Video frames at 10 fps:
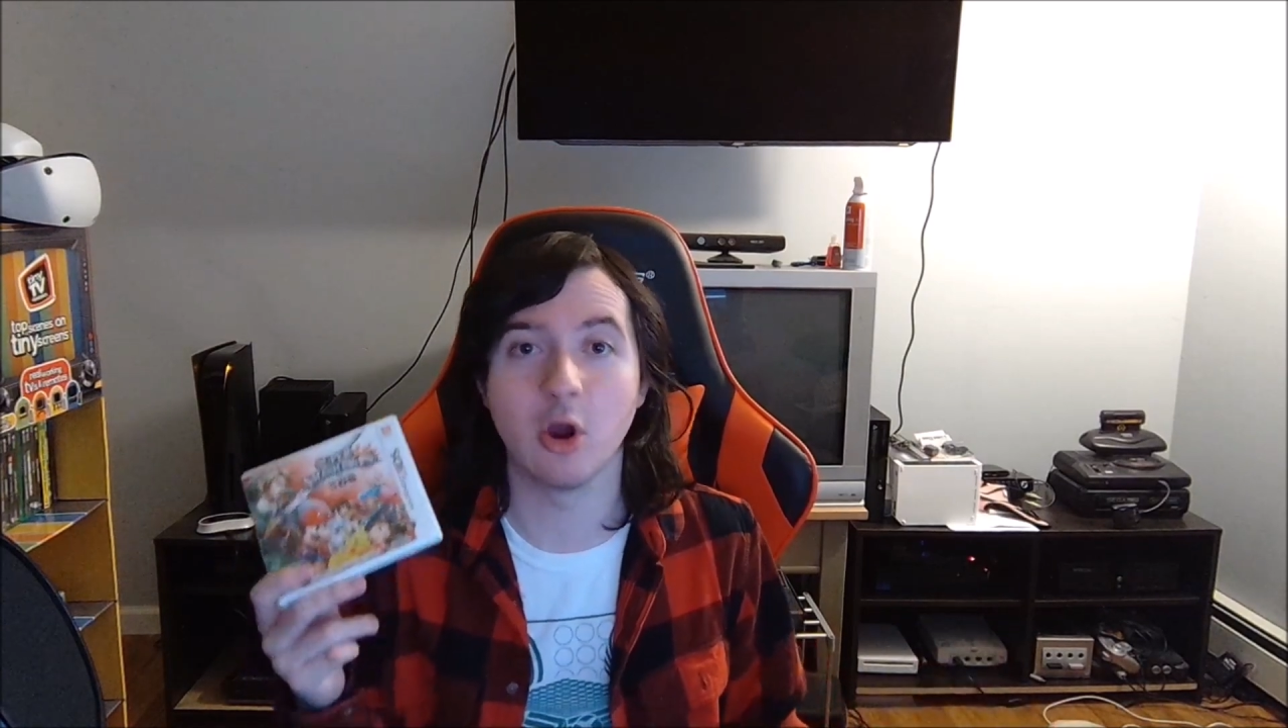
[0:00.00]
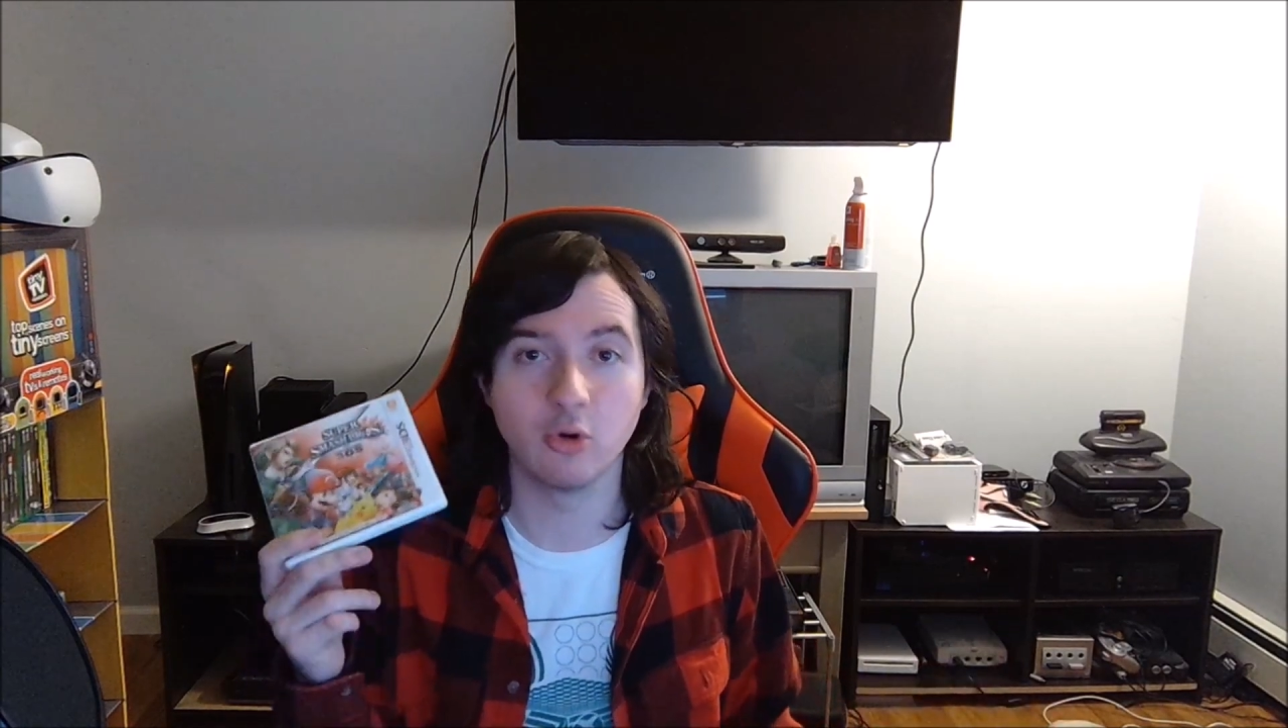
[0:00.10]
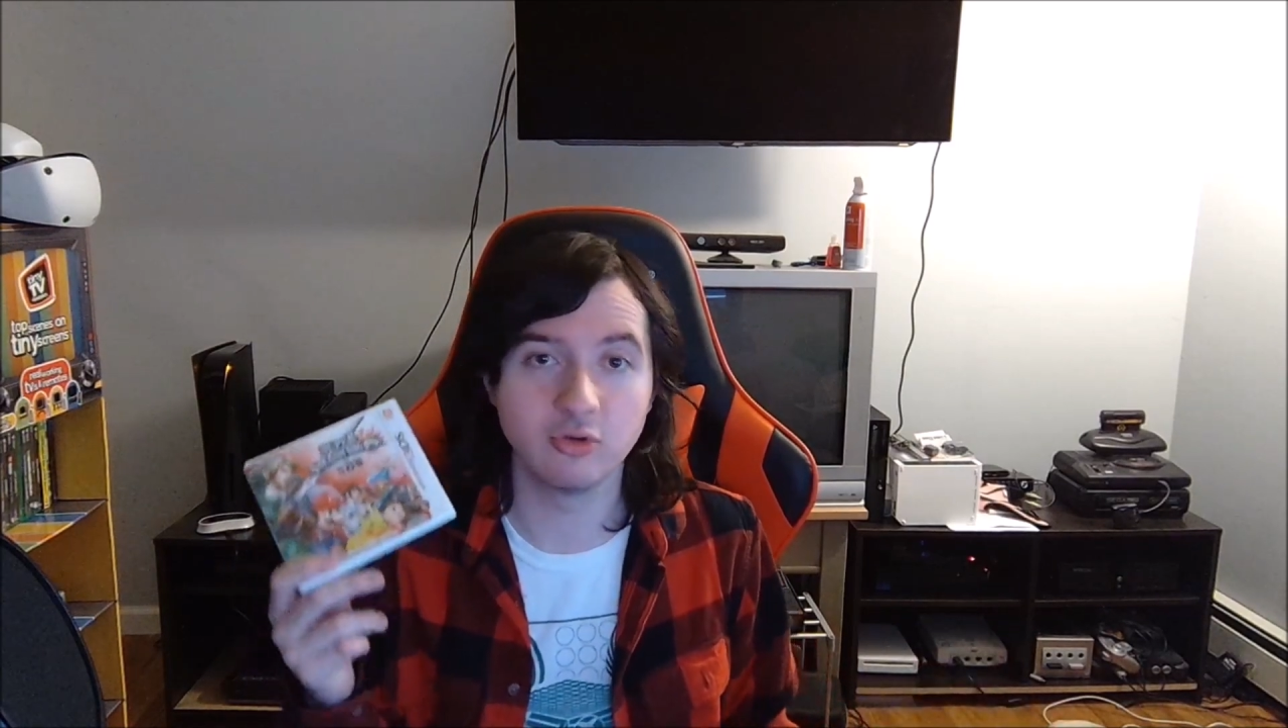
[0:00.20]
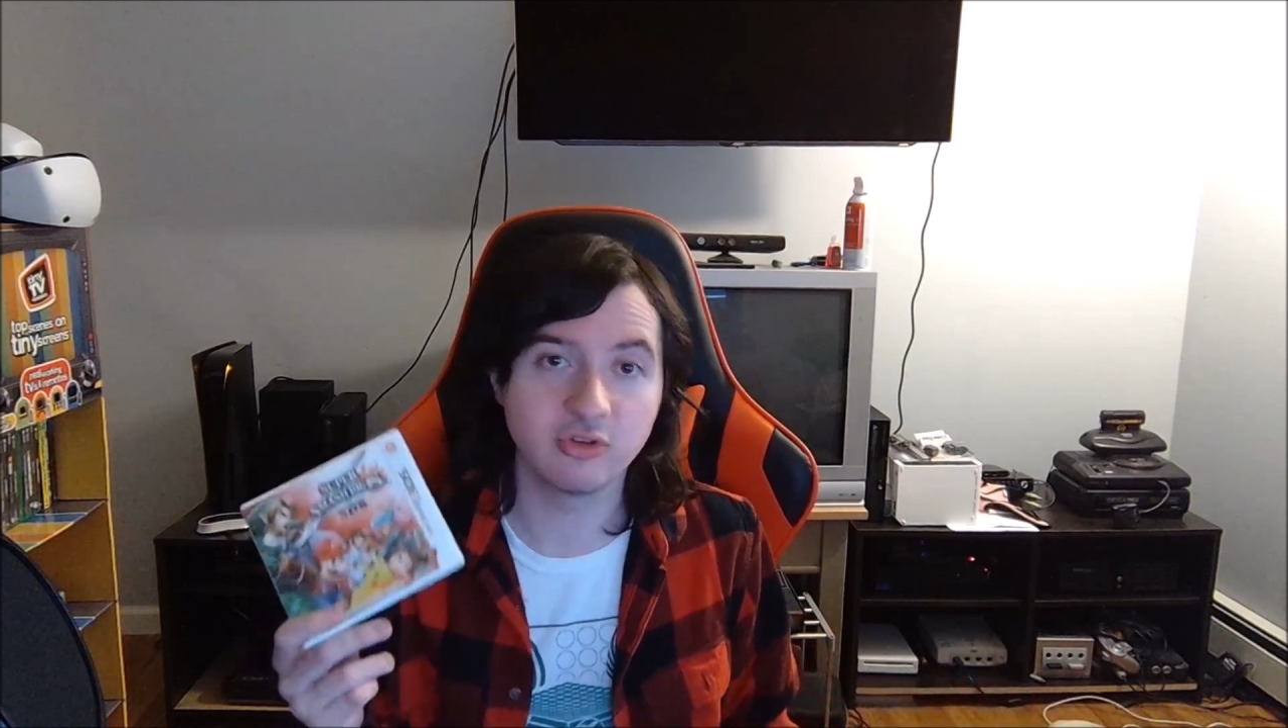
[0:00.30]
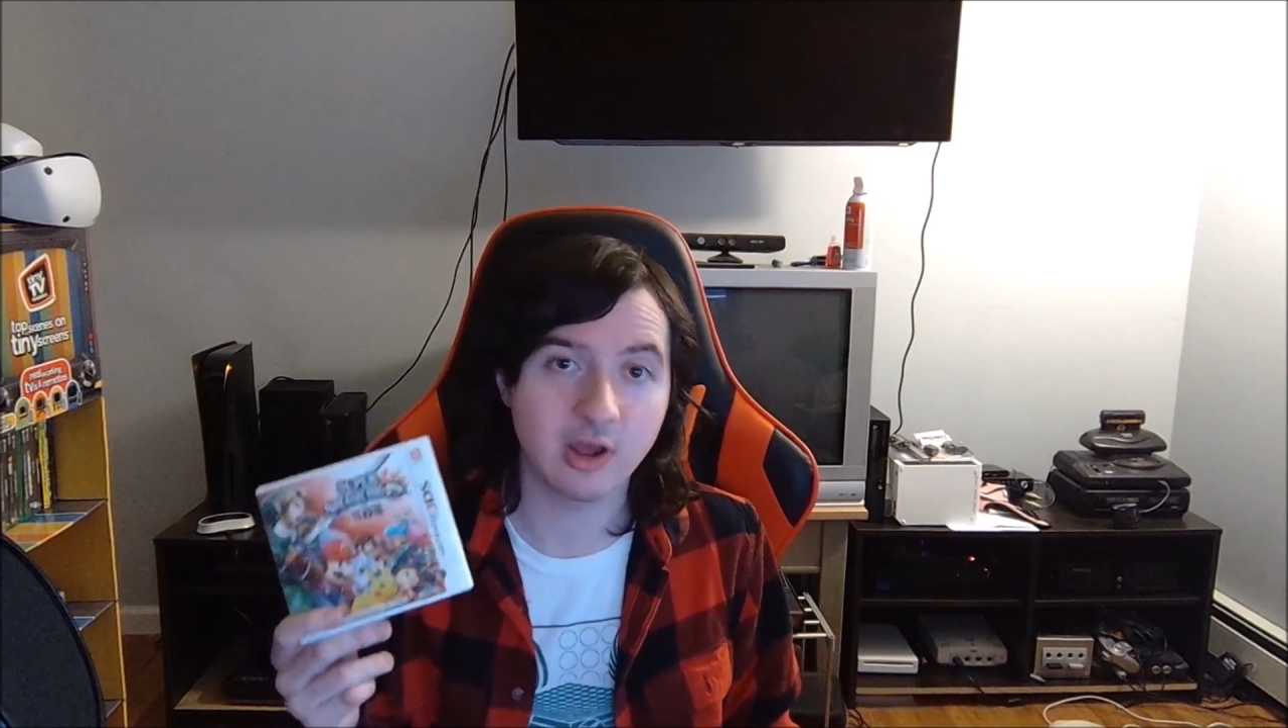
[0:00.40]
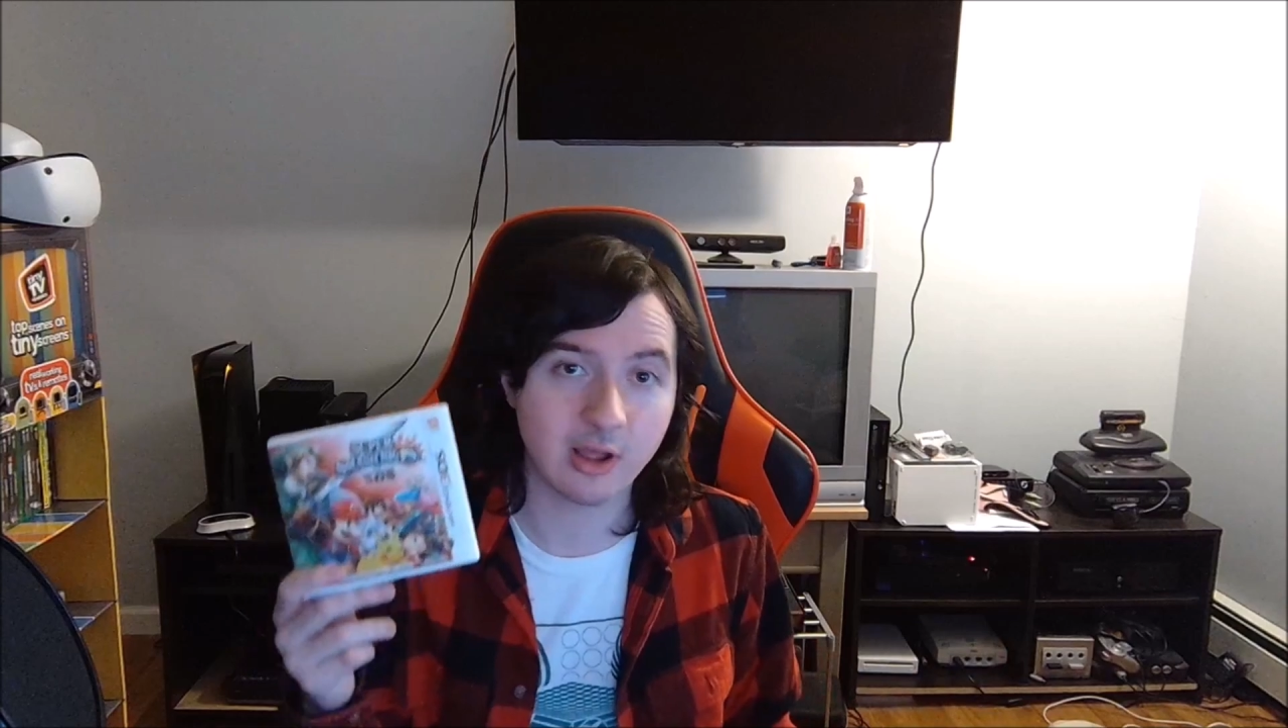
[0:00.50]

owned a